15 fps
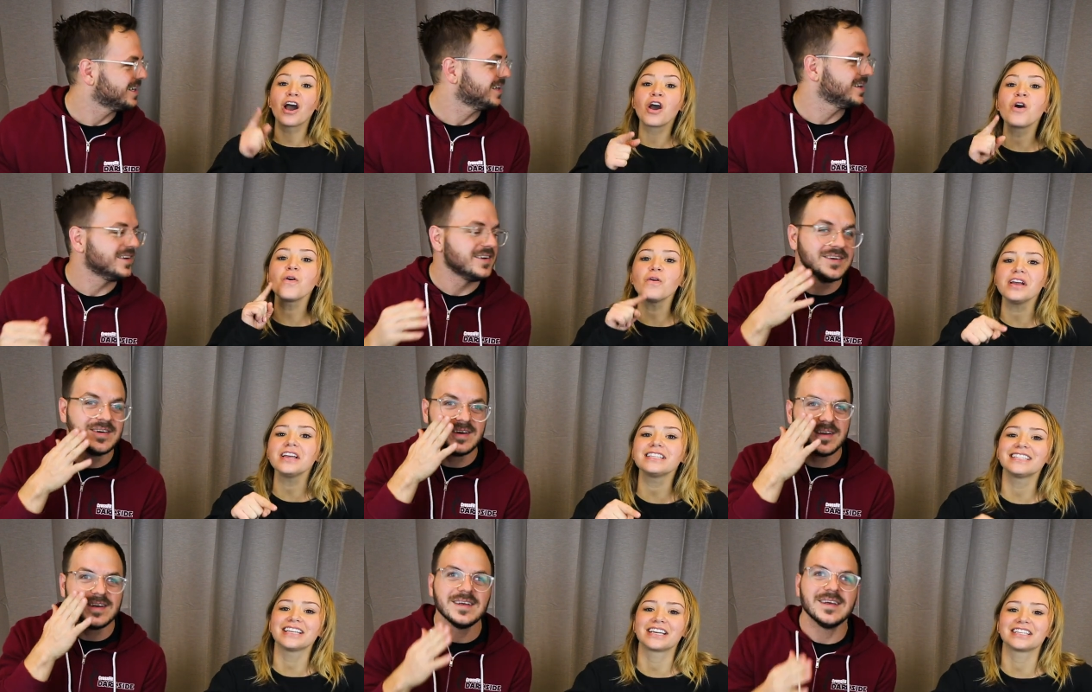Speaker 1: who
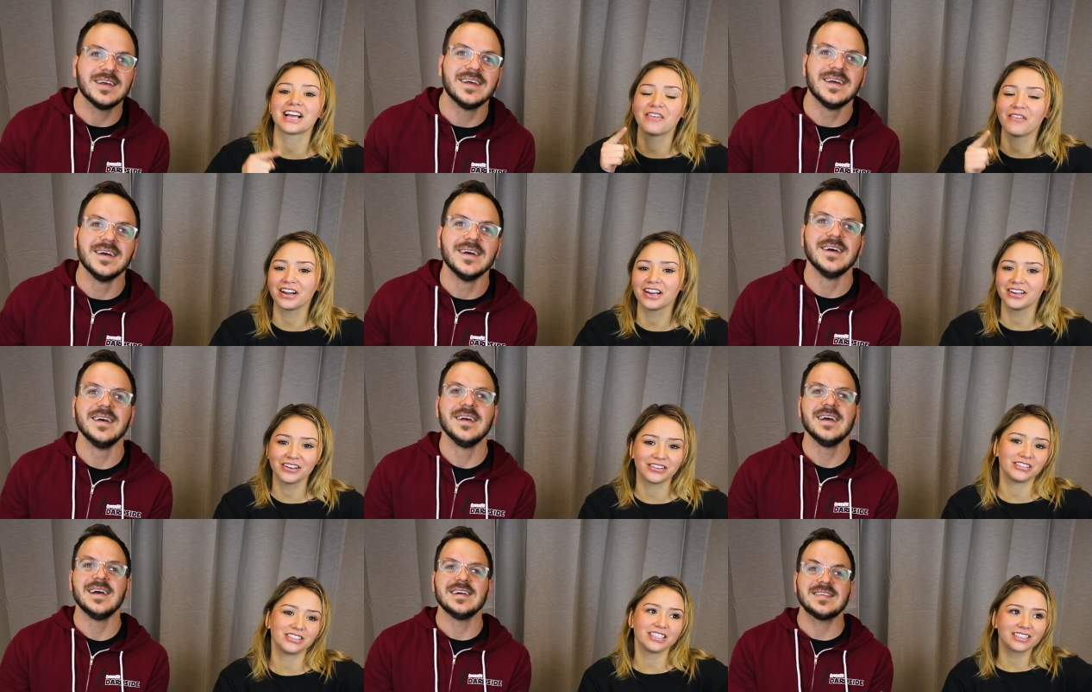is it? Because I want to
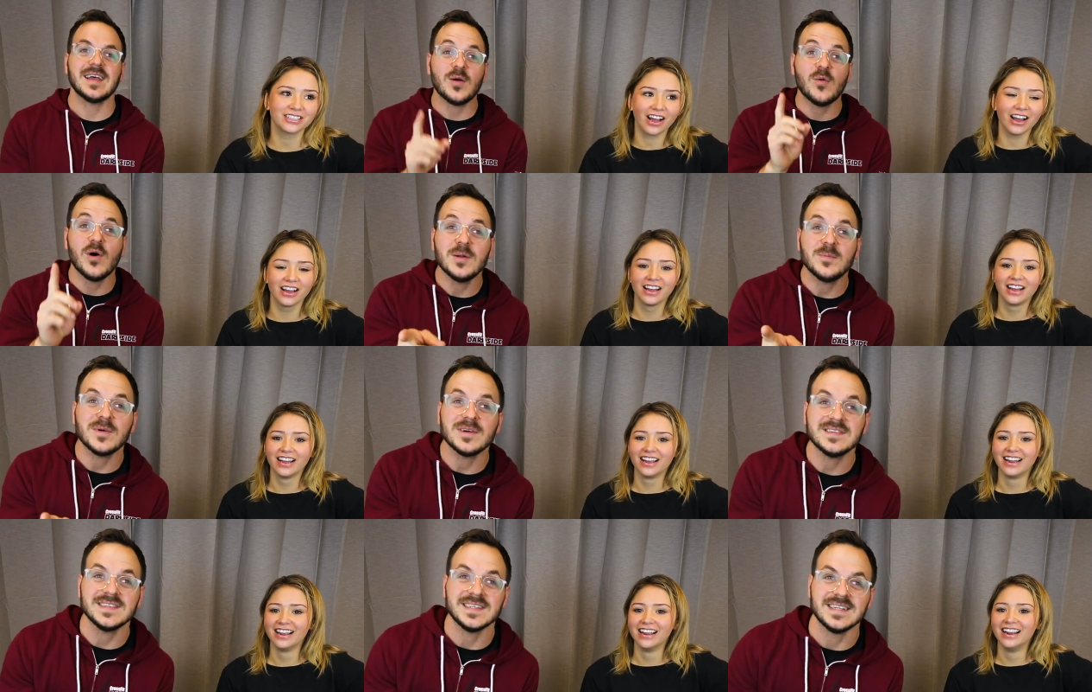know. Just it's like
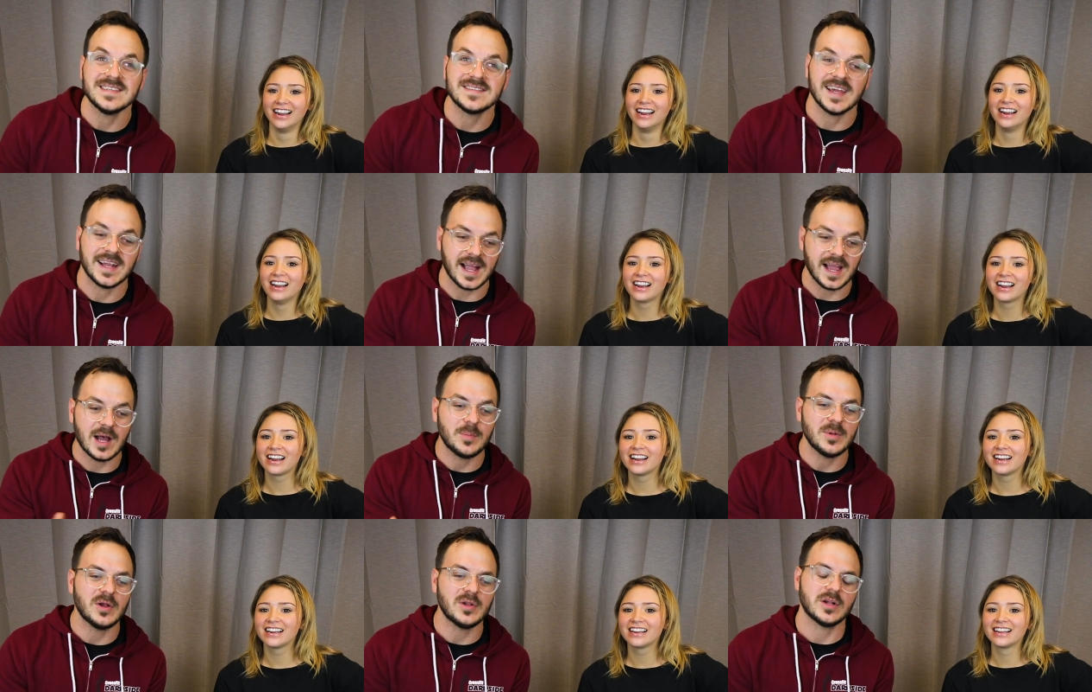one
Speaker 2: person. It's like,
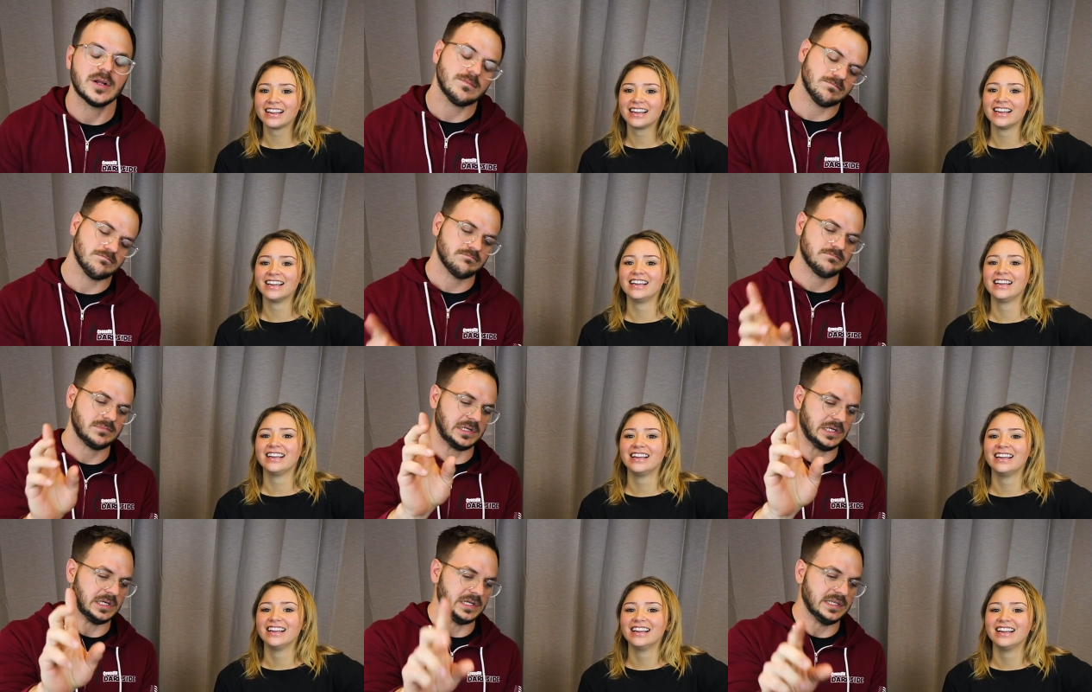I uploaded
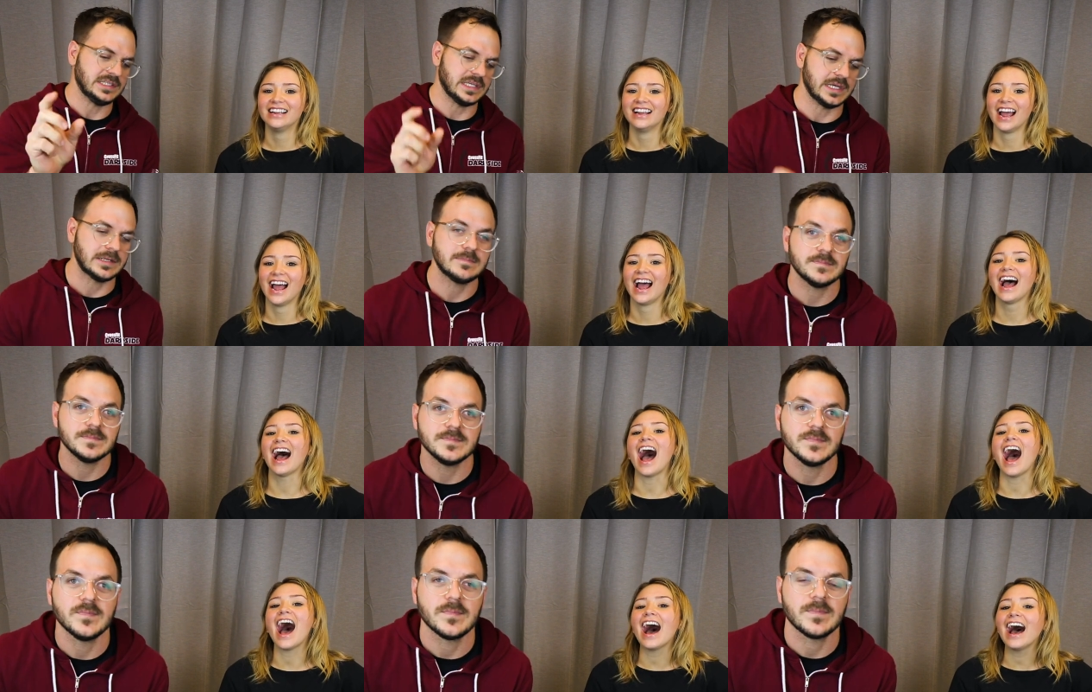a dislike.
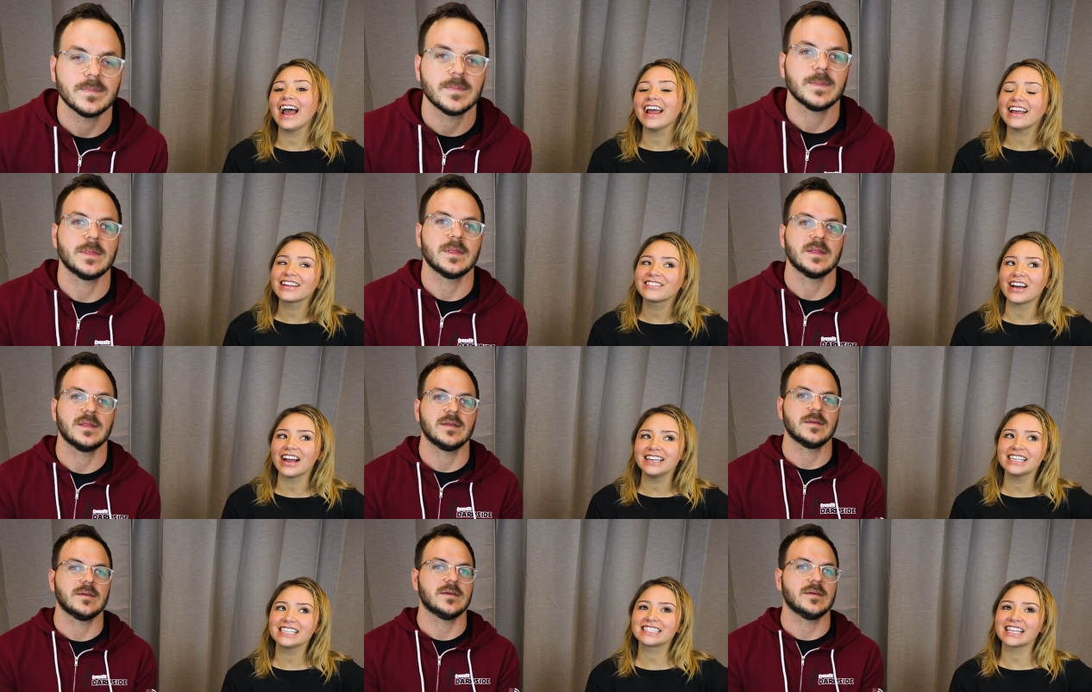
Speaker 1: I if
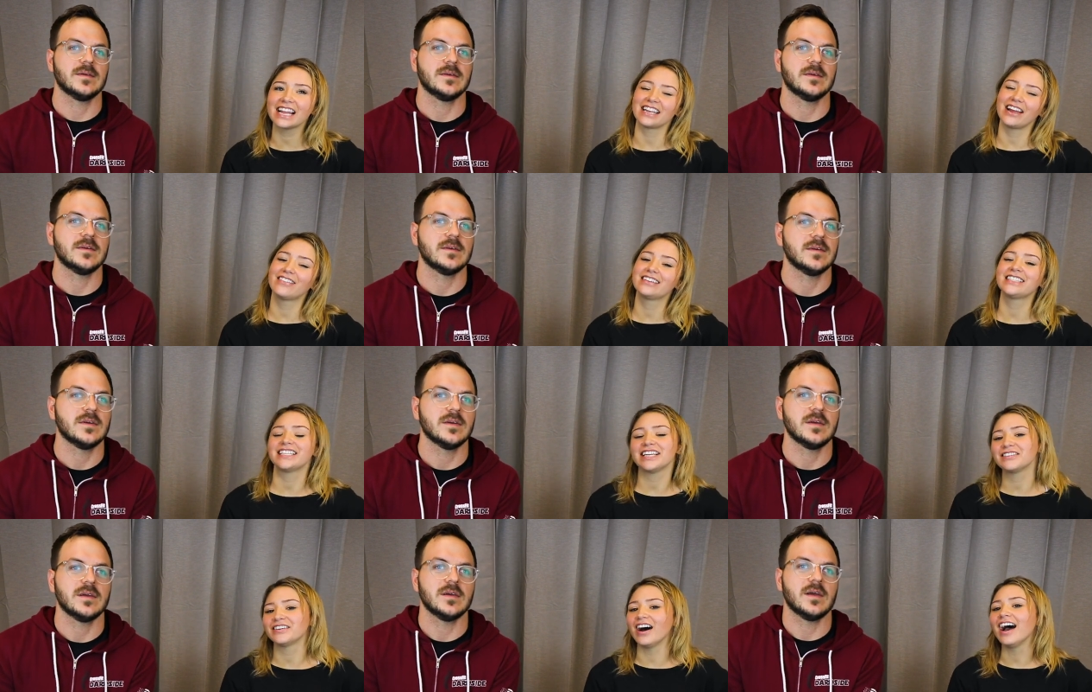I disliked, I would
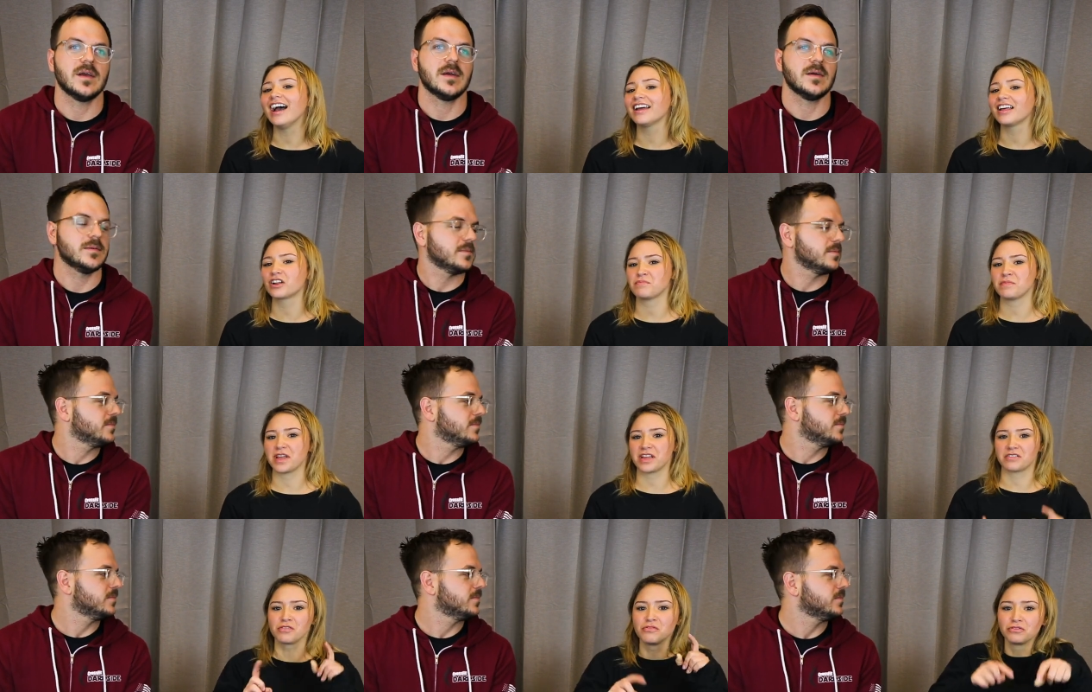say why. I'd
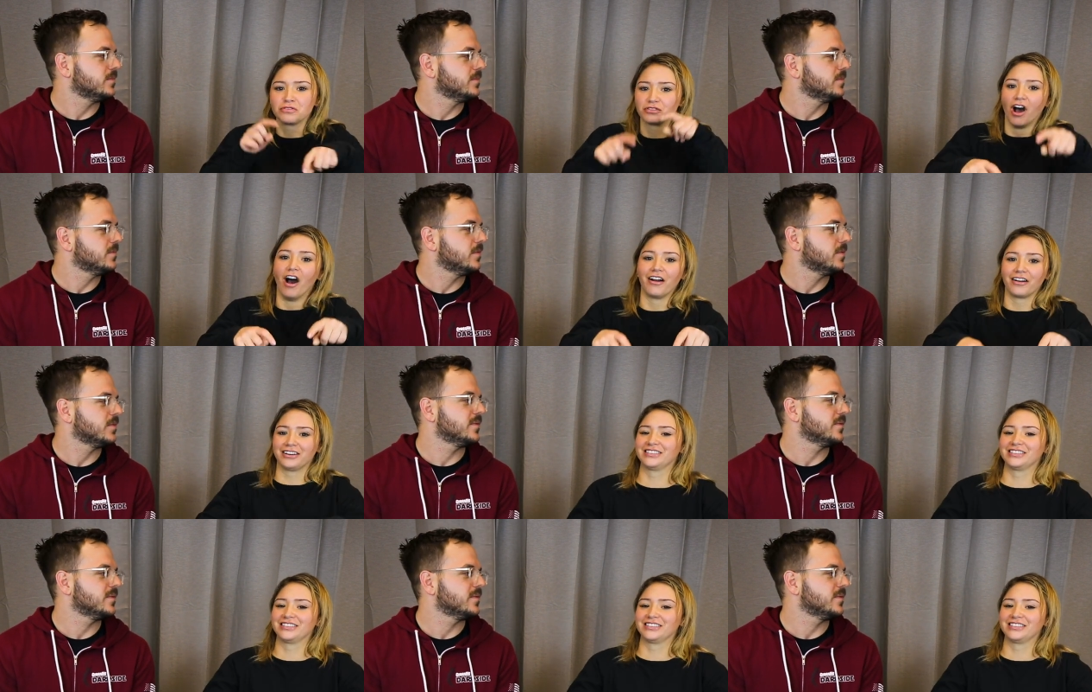be like, you suck or